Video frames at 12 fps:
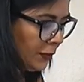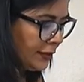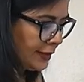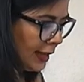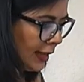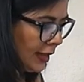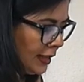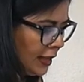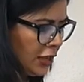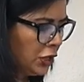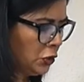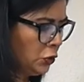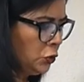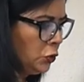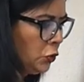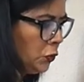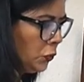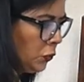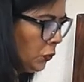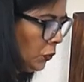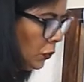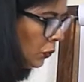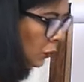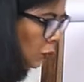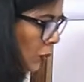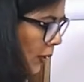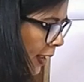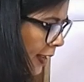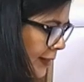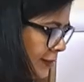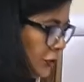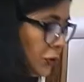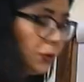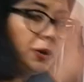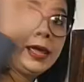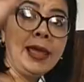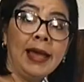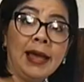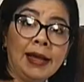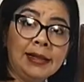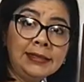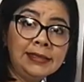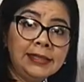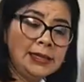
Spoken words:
we say, you raise your hand